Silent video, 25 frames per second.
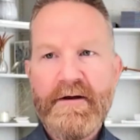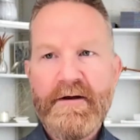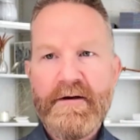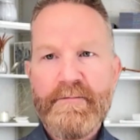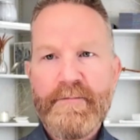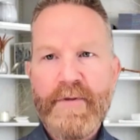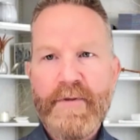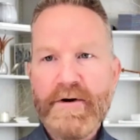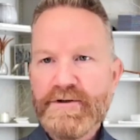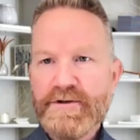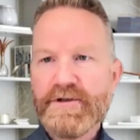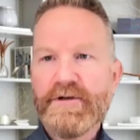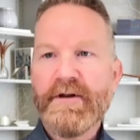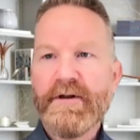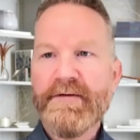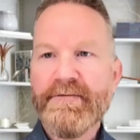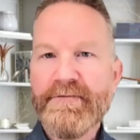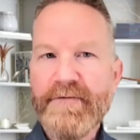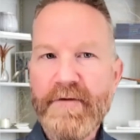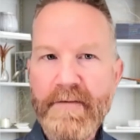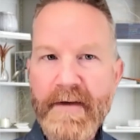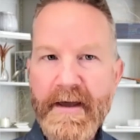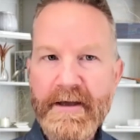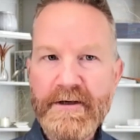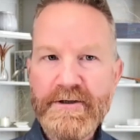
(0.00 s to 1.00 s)
personal
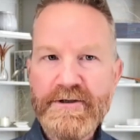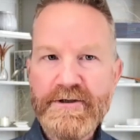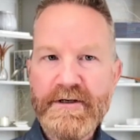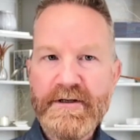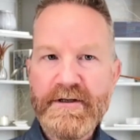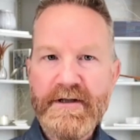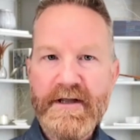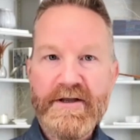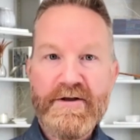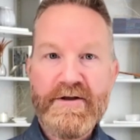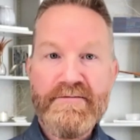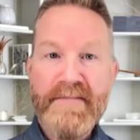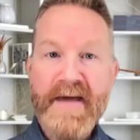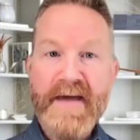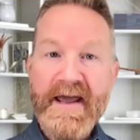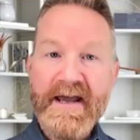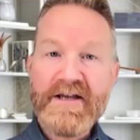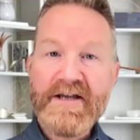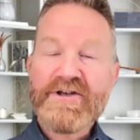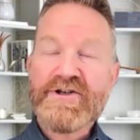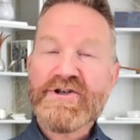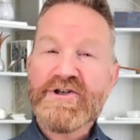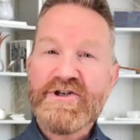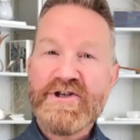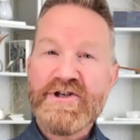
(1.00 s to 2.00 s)
information that you may
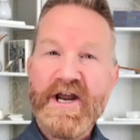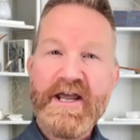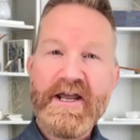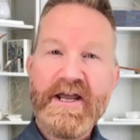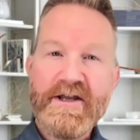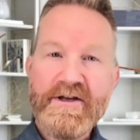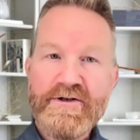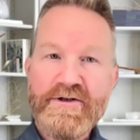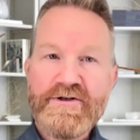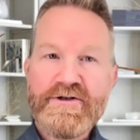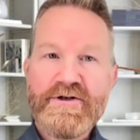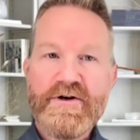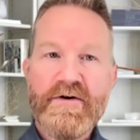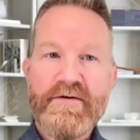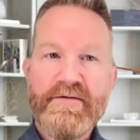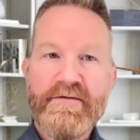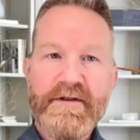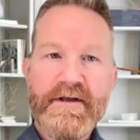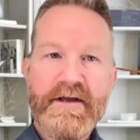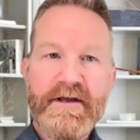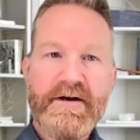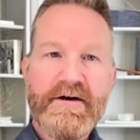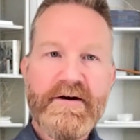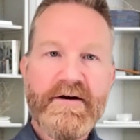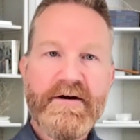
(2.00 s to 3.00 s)
exchange over
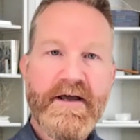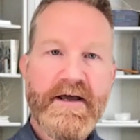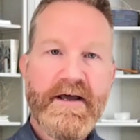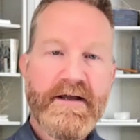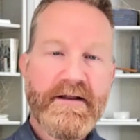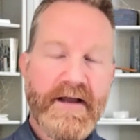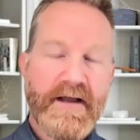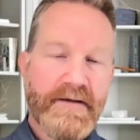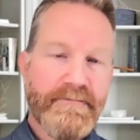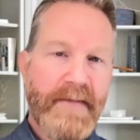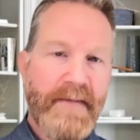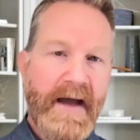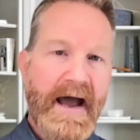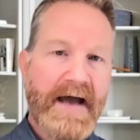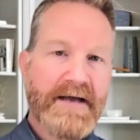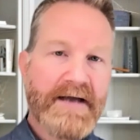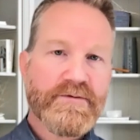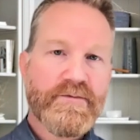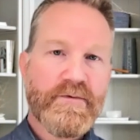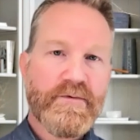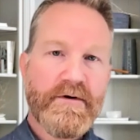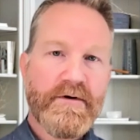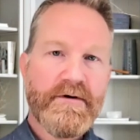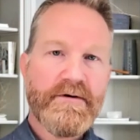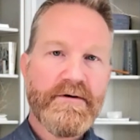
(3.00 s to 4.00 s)
the internet, like
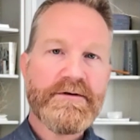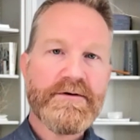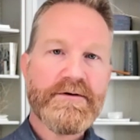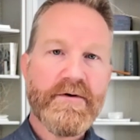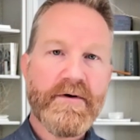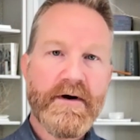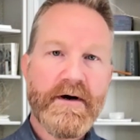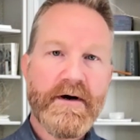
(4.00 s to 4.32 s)
passwords or